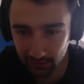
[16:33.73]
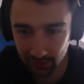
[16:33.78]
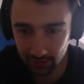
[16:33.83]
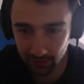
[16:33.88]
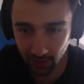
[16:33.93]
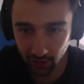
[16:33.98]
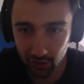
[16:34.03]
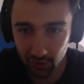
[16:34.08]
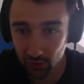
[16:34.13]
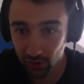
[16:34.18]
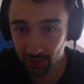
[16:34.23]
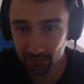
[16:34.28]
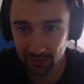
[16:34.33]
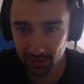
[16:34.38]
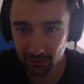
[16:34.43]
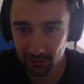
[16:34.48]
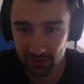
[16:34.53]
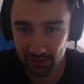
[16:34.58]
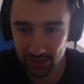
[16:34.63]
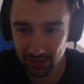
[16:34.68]
are you going to be
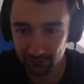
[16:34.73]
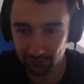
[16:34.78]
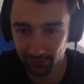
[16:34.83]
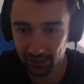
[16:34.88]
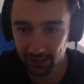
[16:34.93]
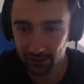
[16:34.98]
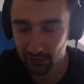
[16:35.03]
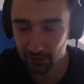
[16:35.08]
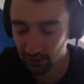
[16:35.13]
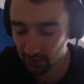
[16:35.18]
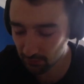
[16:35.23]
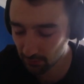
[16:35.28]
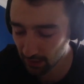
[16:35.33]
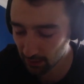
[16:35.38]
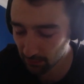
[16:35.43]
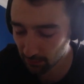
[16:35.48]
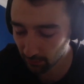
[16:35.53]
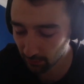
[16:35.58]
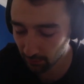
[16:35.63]
able to deliver value to these people?